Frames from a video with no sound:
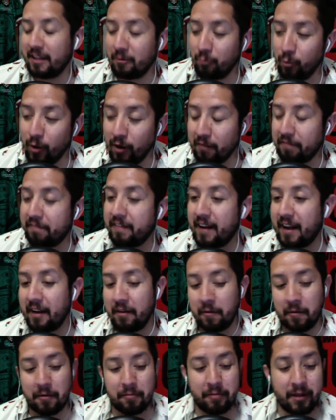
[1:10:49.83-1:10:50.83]
What a
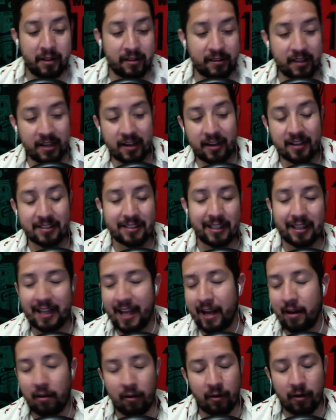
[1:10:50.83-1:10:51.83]
final would be Tigres
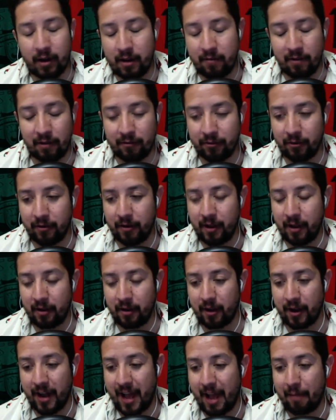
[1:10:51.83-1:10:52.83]
Atlanta, or even if
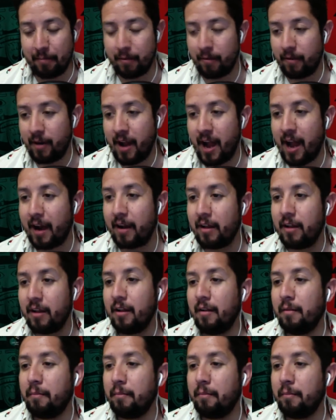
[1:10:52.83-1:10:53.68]
it could happen or not.